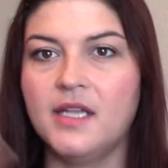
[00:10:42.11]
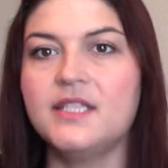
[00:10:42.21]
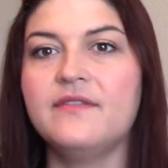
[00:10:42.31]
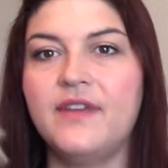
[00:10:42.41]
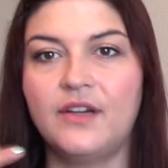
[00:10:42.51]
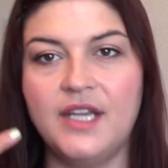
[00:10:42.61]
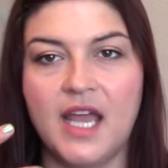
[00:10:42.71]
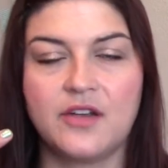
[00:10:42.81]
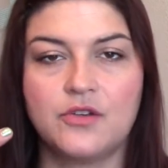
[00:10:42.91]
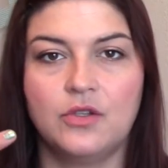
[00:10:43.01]
It's a very
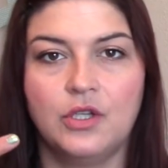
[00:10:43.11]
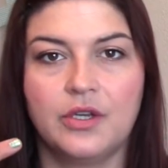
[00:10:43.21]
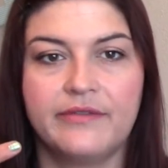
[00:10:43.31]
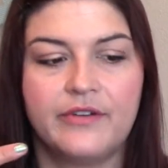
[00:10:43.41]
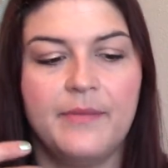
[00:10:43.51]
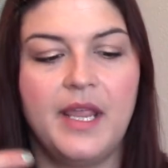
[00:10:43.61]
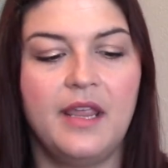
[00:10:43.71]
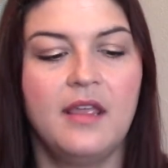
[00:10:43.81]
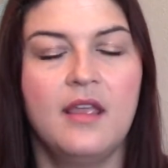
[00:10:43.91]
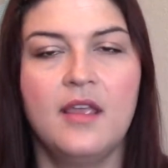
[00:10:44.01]
natural look for me,